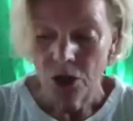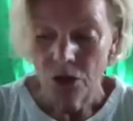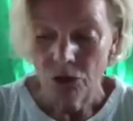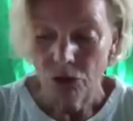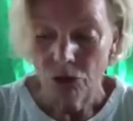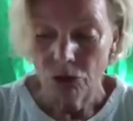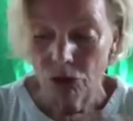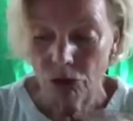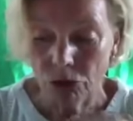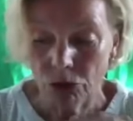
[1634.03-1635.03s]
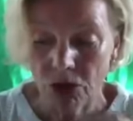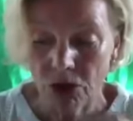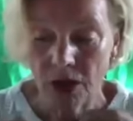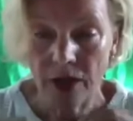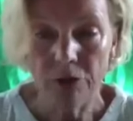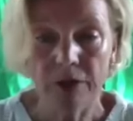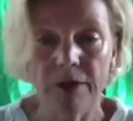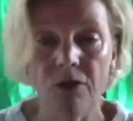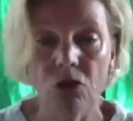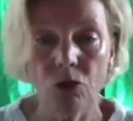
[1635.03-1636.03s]
dive
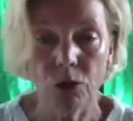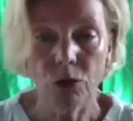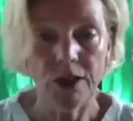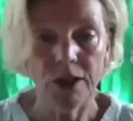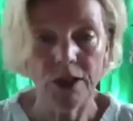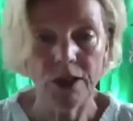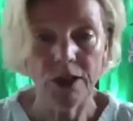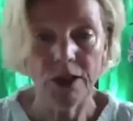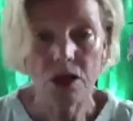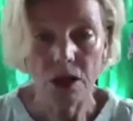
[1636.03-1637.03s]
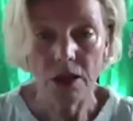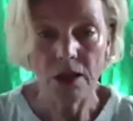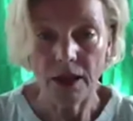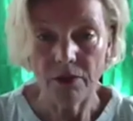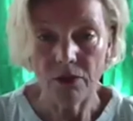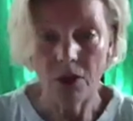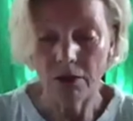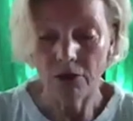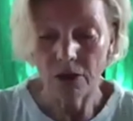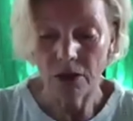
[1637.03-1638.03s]
into it and see that
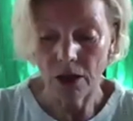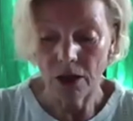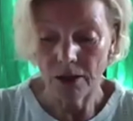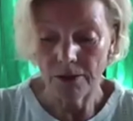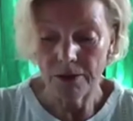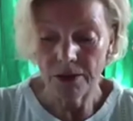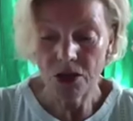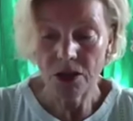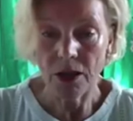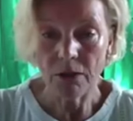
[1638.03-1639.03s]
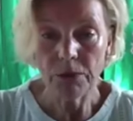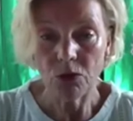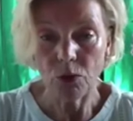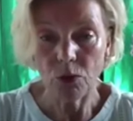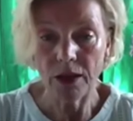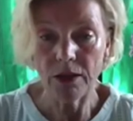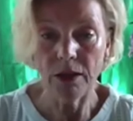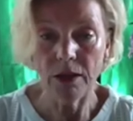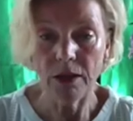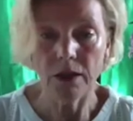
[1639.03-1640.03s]
their statement where
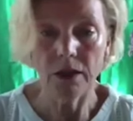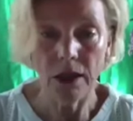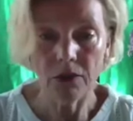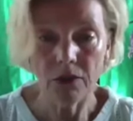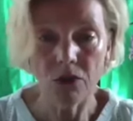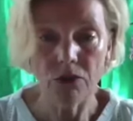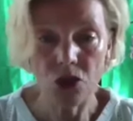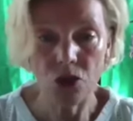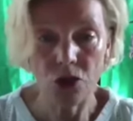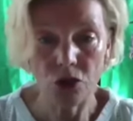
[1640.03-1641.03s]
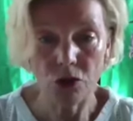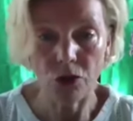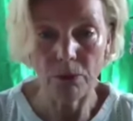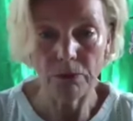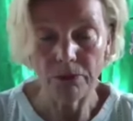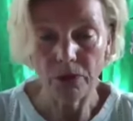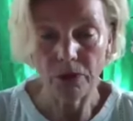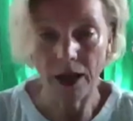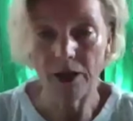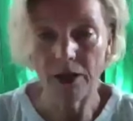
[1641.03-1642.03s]
they did the research from and
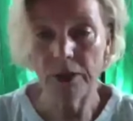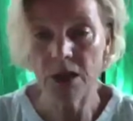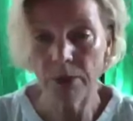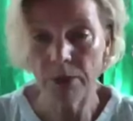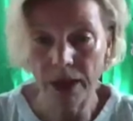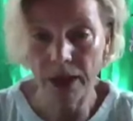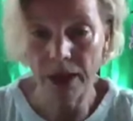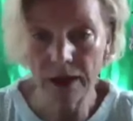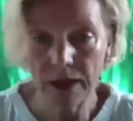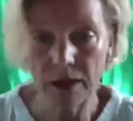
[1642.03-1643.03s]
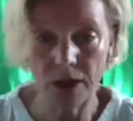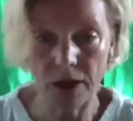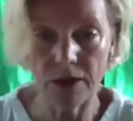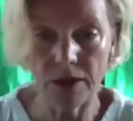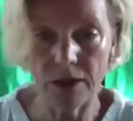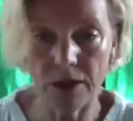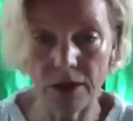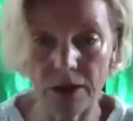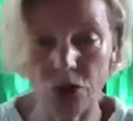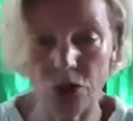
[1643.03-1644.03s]
the perspective that they did the
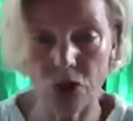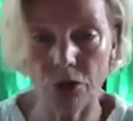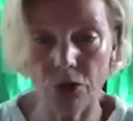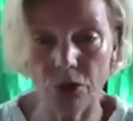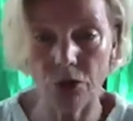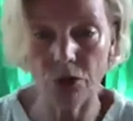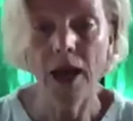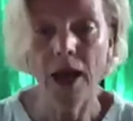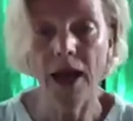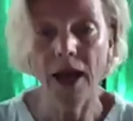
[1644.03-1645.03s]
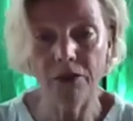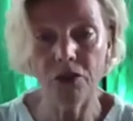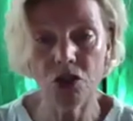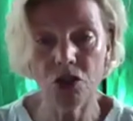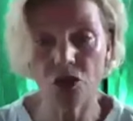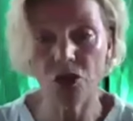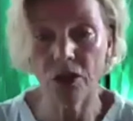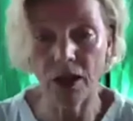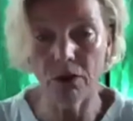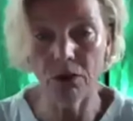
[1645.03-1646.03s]
research from had a
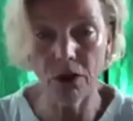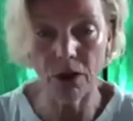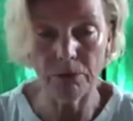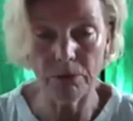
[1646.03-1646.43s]
certain outcome